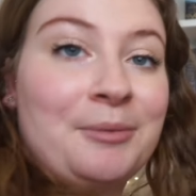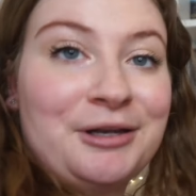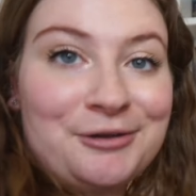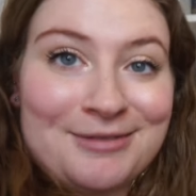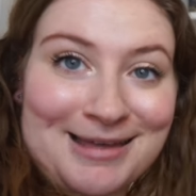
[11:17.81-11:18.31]
I'm
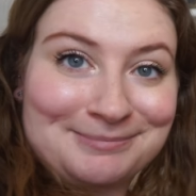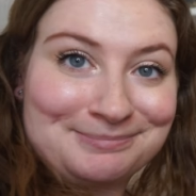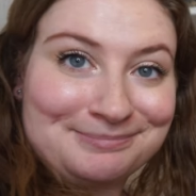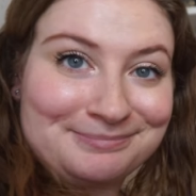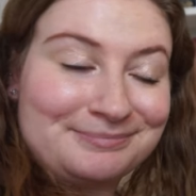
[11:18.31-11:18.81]
going to do that.
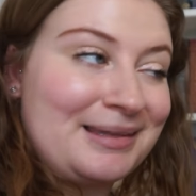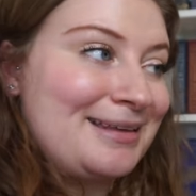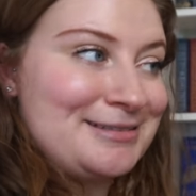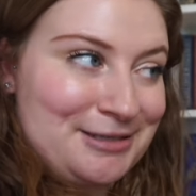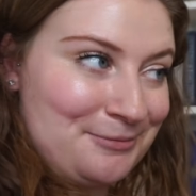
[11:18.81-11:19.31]

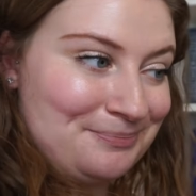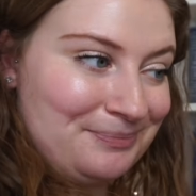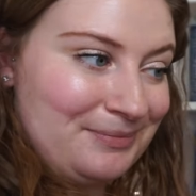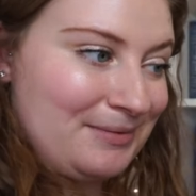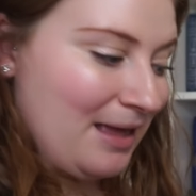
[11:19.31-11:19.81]
So
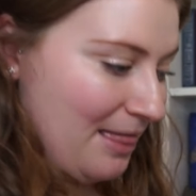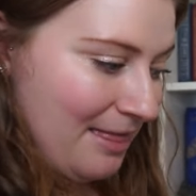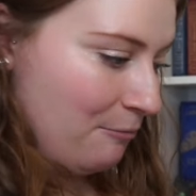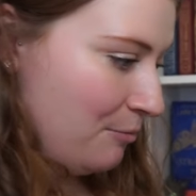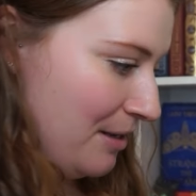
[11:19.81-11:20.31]

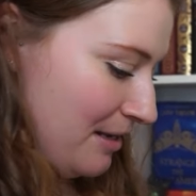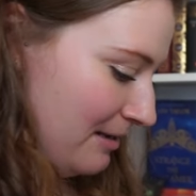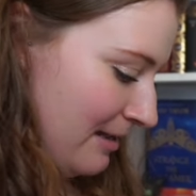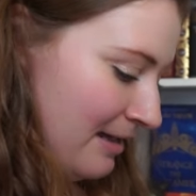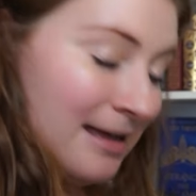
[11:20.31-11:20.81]
that will
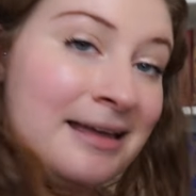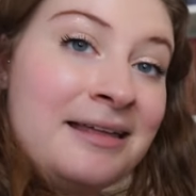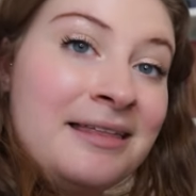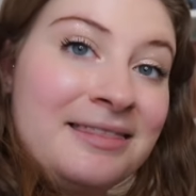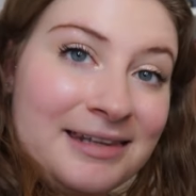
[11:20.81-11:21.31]
be
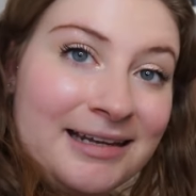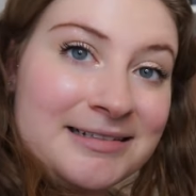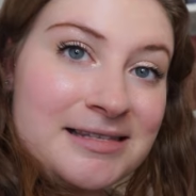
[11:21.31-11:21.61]
next